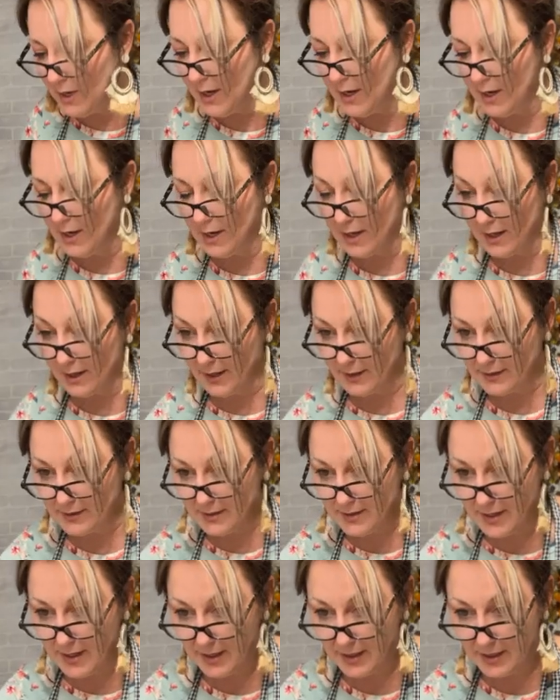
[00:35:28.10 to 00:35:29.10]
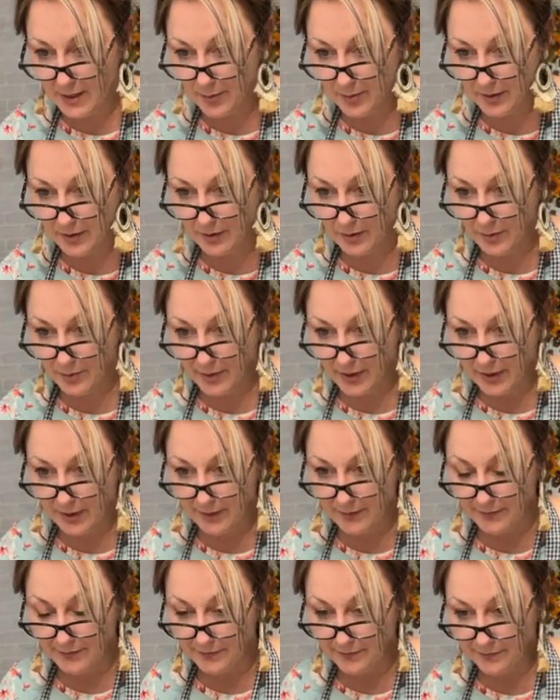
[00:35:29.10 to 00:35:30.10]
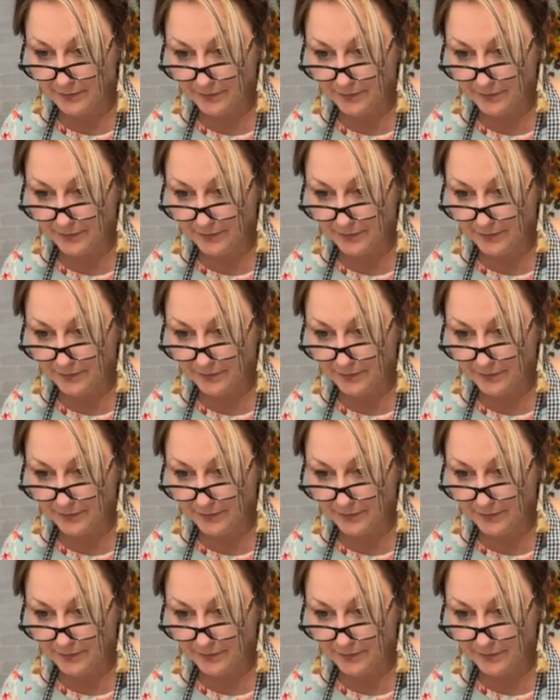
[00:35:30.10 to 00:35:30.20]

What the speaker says: me, I like to take it up a little bit.